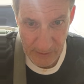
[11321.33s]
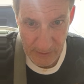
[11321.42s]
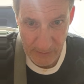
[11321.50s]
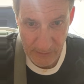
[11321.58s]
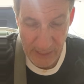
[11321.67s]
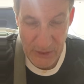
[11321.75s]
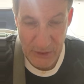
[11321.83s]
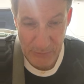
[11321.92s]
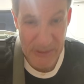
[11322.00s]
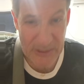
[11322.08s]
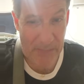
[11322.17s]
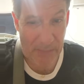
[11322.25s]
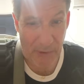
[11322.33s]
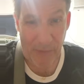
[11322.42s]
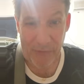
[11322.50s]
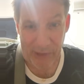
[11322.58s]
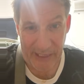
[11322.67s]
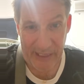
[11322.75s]
Kay Cherie is a
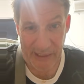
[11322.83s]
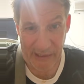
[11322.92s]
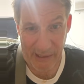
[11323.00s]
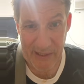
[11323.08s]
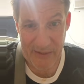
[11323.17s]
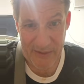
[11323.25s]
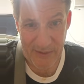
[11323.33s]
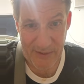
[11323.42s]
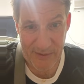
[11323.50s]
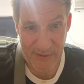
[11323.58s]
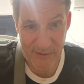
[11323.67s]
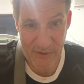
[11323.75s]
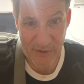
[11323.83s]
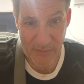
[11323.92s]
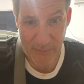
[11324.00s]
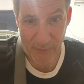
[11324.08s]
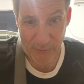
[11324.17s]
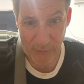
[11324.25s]
beautiful lady, guys. She's a
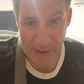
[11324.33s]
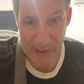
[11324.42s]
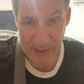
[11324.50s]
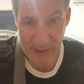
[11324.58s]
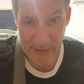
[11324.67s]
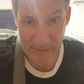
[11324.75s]
beautiful lady.